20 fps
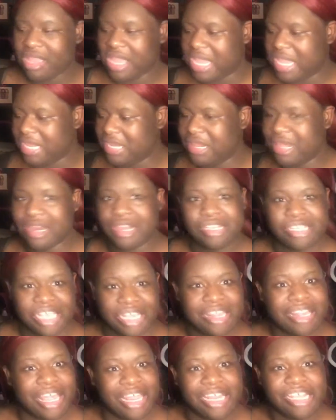he looked
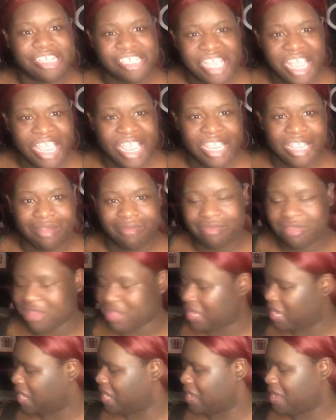just like the James
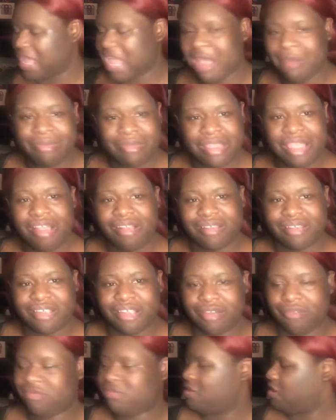that I was talking
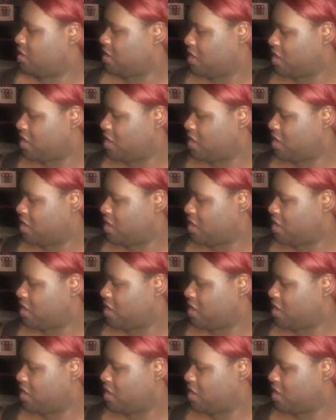to.